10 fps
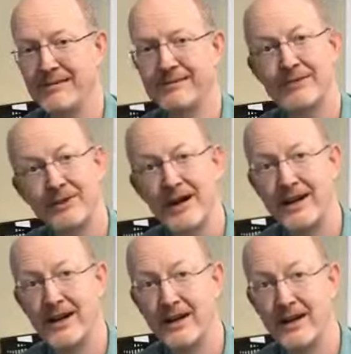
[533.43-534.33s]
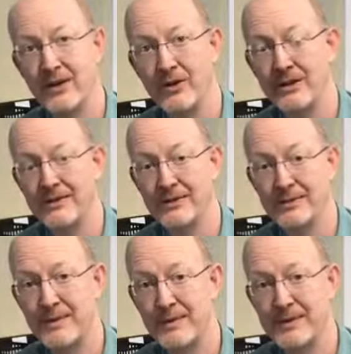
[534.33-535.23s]
creating a lot of loyalty
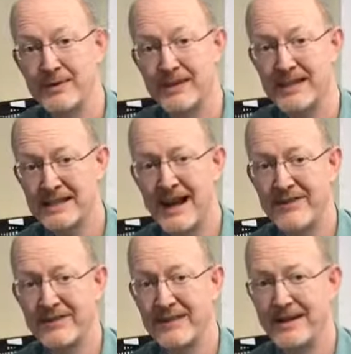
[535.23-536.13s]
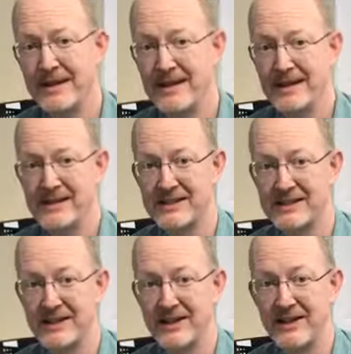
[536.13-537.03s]
with people. So it doesn't have to be
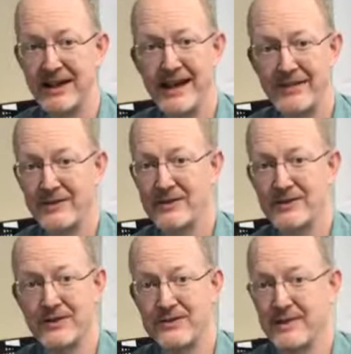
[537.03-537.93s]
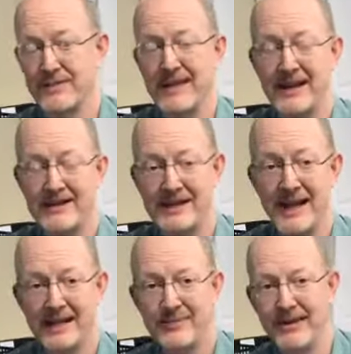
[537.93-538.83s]
necessarily an anniversary of something
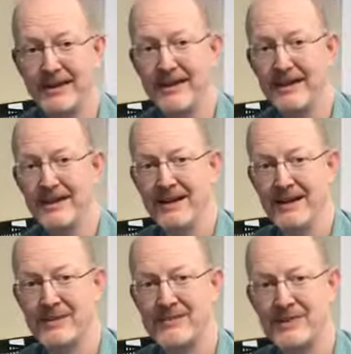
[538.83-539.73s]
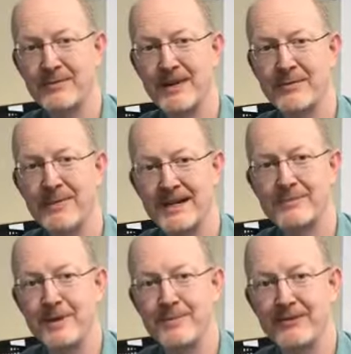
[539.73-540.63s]
outside, but something that makes
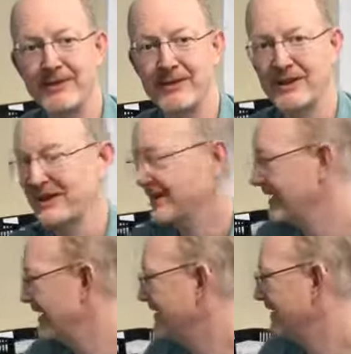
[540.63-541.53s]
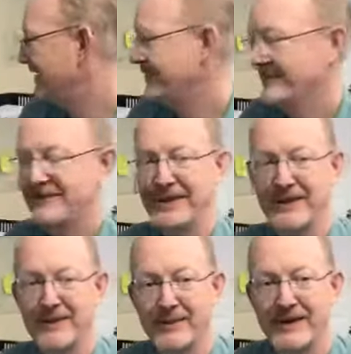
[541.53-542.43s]
people feel good. A
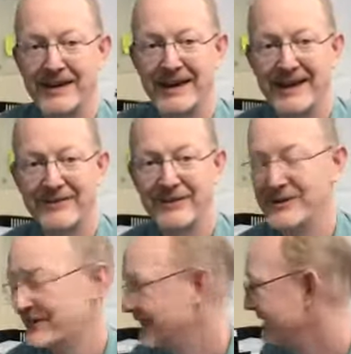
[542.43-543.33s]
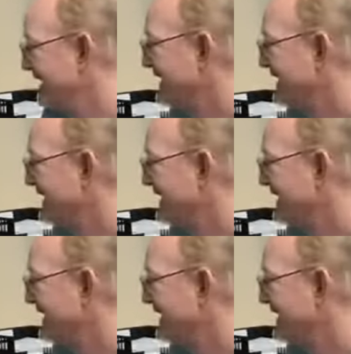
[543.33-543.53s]
50th wedding anniversary tended